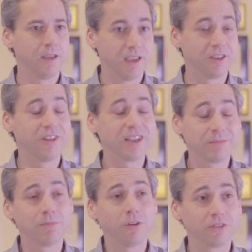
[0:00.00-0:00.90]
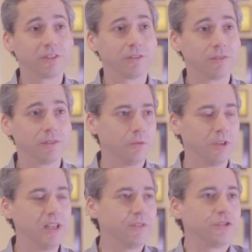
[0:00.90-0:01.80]
Incredibly positive.
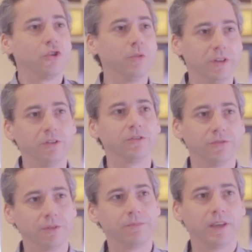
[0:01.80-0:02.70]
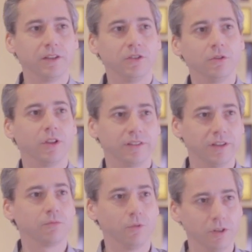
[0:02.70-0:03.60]
You're never sure when you do something big and new like
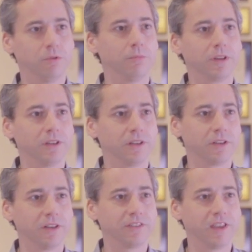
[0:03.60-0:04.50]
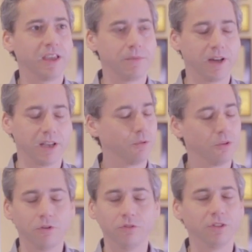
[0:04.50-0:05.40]
this what the public are going to say about it,
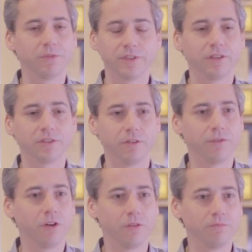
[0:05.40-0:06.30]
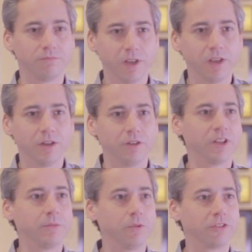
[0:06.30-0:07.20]
but 100% so far,
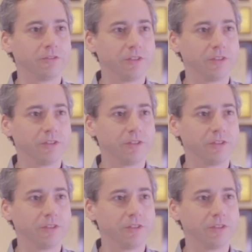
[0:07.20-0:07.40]
incredibly positive